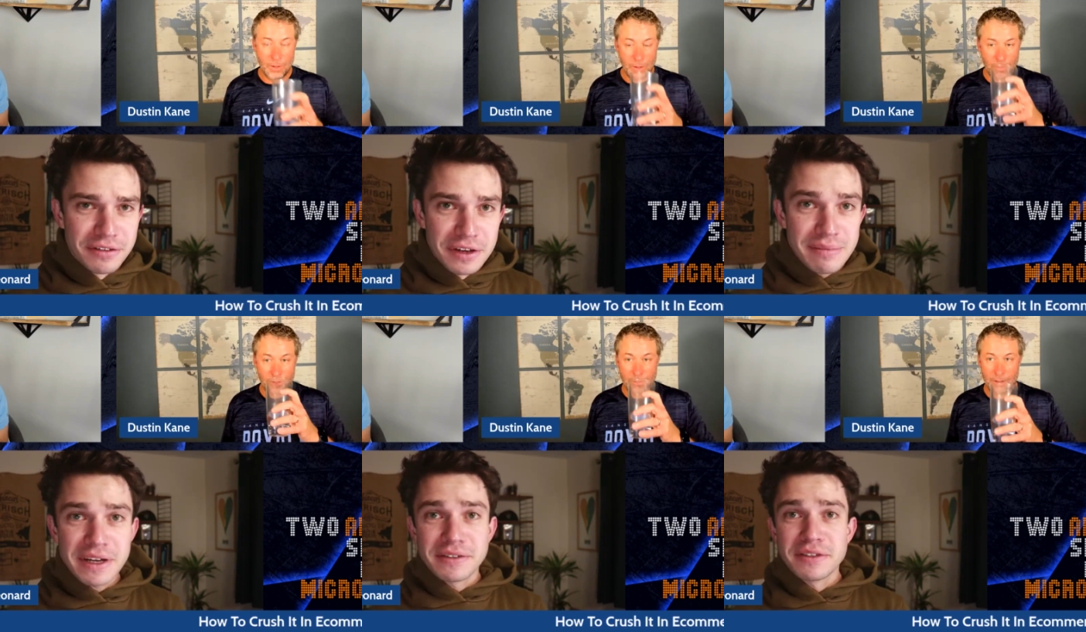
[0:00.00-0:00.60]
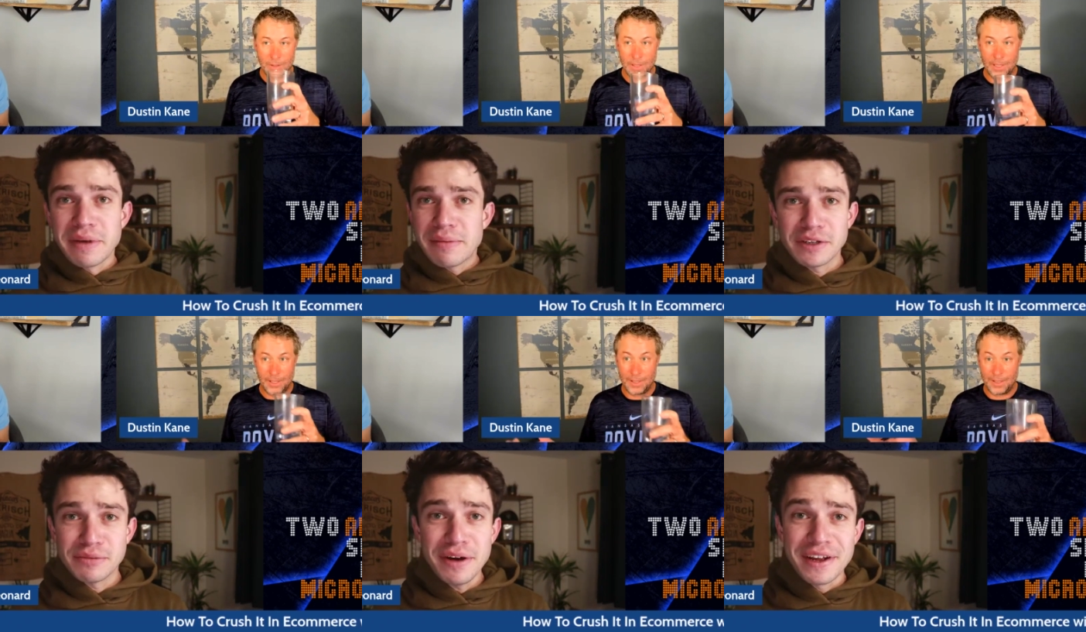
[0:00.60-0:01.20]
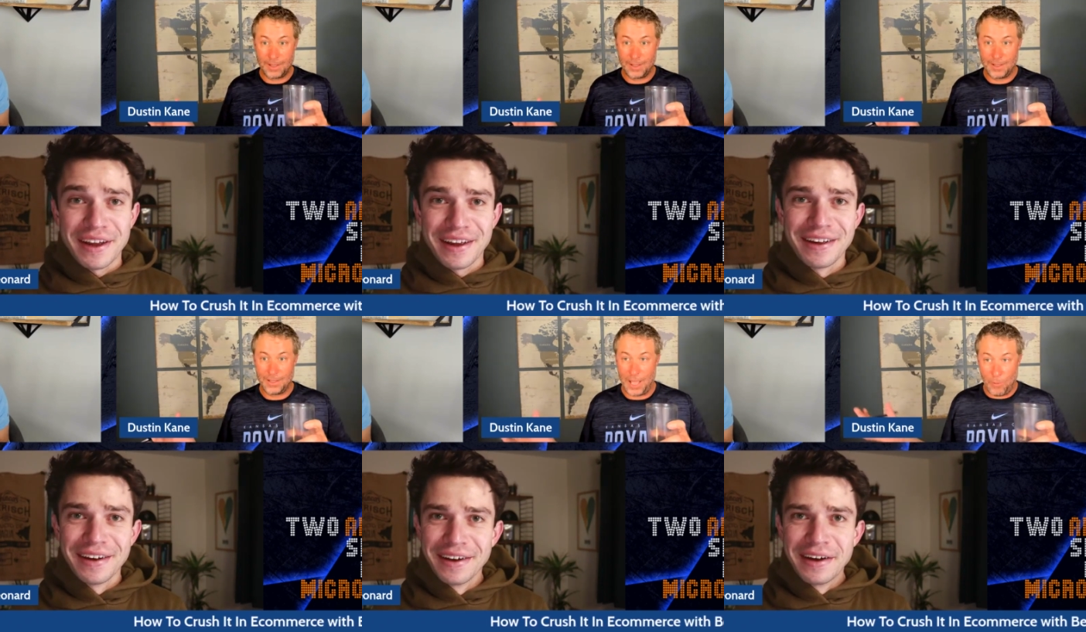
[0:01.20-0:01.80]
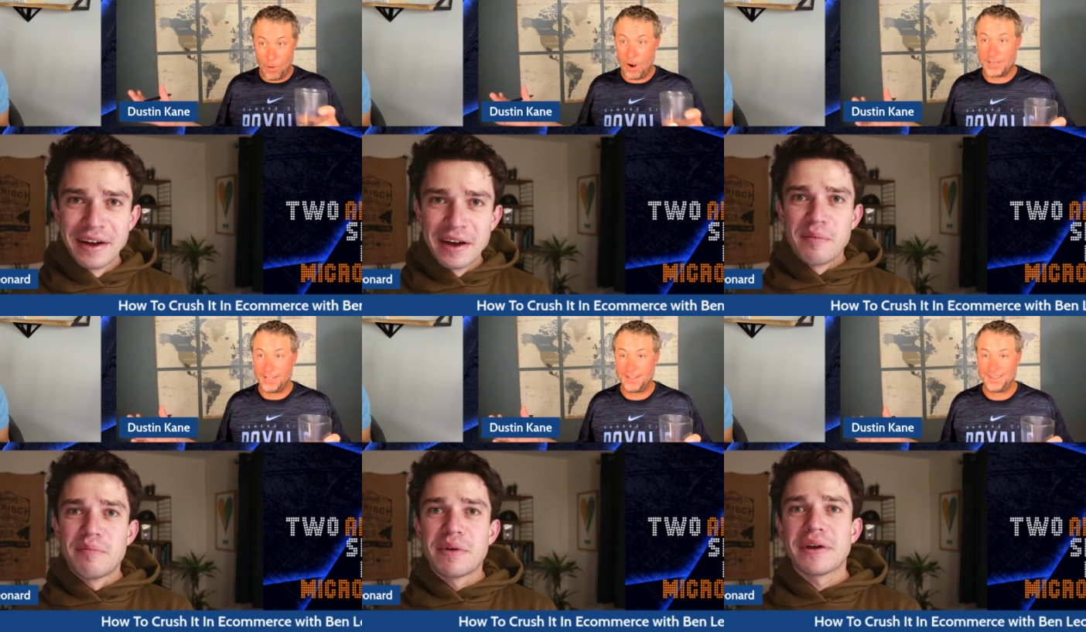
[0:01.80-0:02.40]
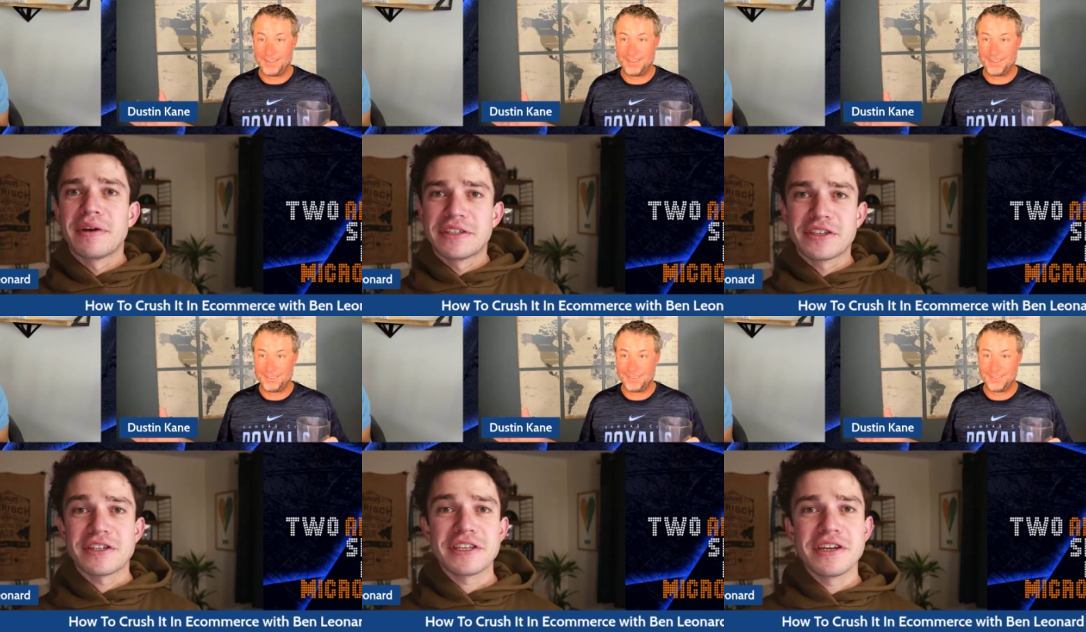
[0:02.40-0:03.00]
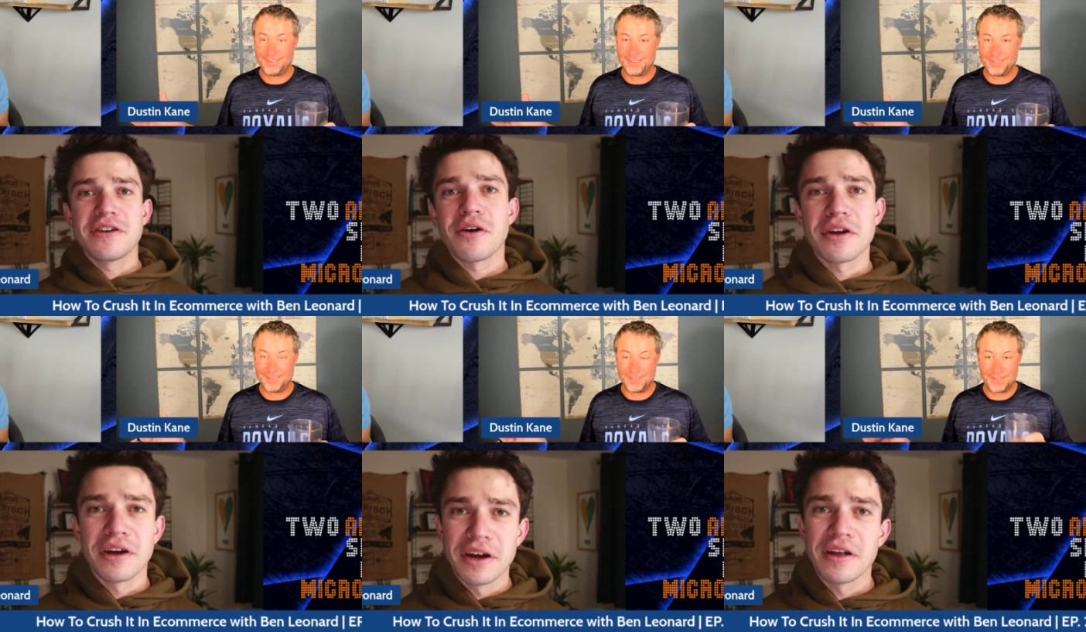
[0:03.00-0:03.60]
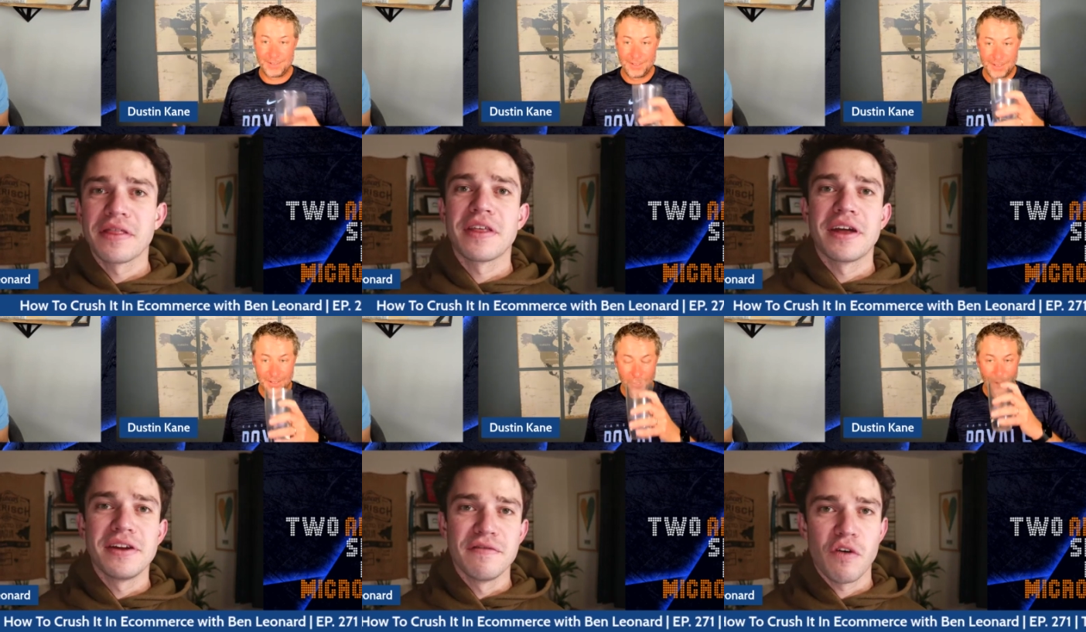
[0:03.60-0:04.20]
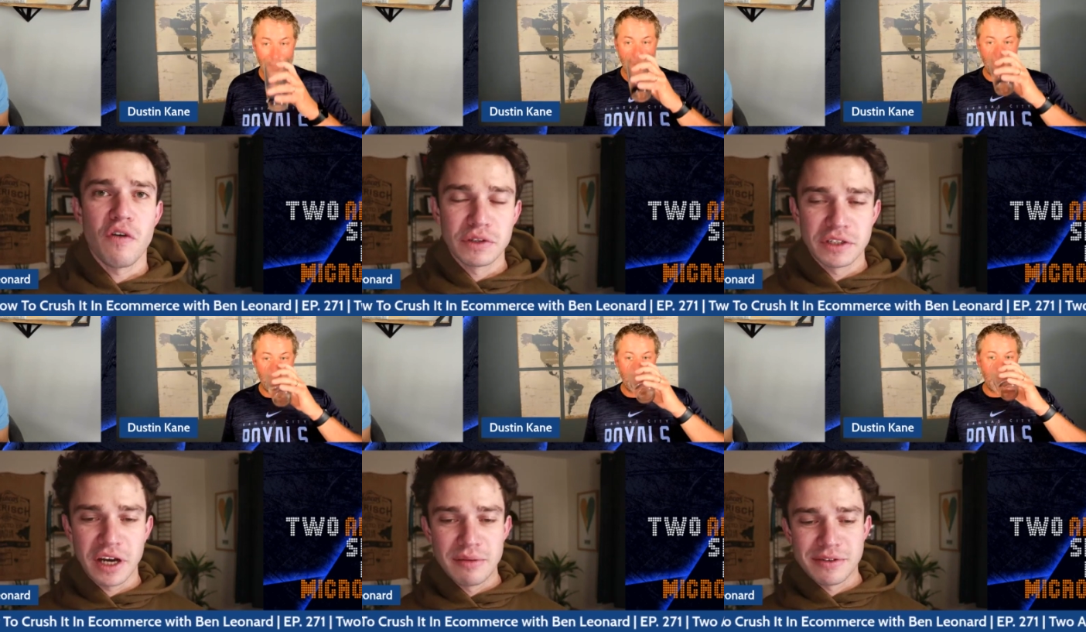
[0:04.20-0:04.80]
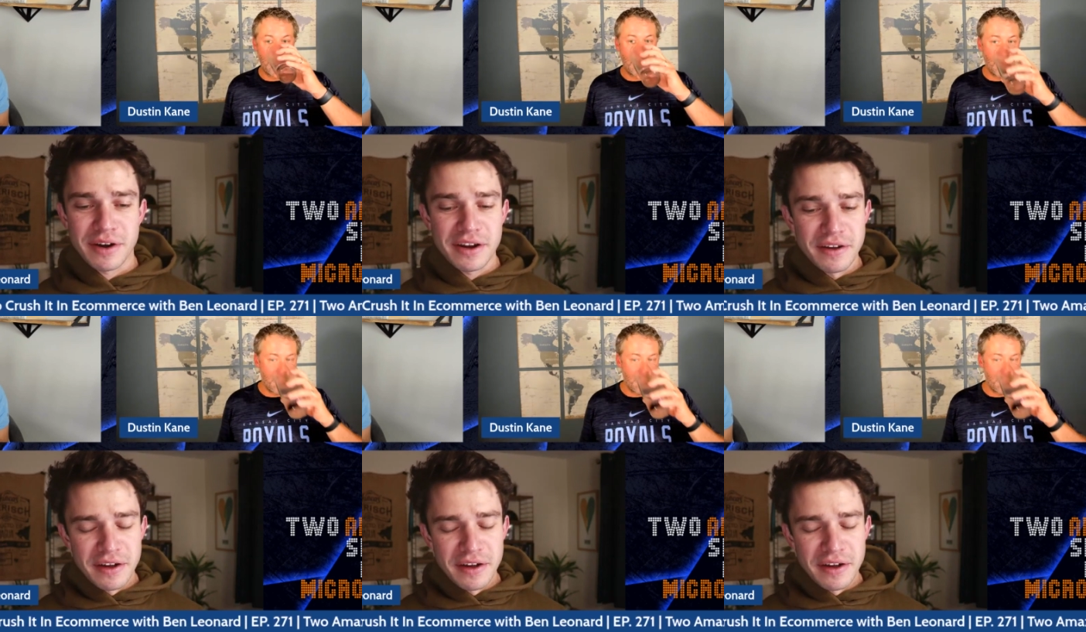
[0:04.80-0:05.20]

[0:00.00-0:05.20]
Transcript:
Speaker 1: You made you made a bunch of money. It worked. It's just that you gotta then evolve with the times, right?